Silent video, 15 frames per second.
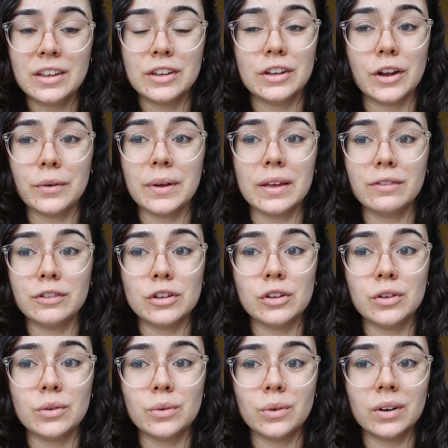You know, if
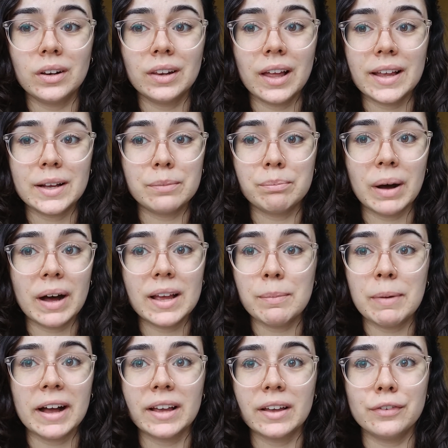you like buy a
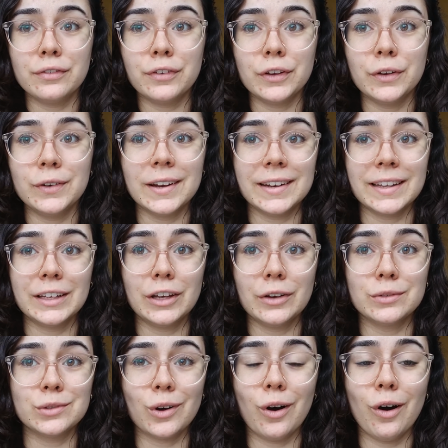packet of food and it goes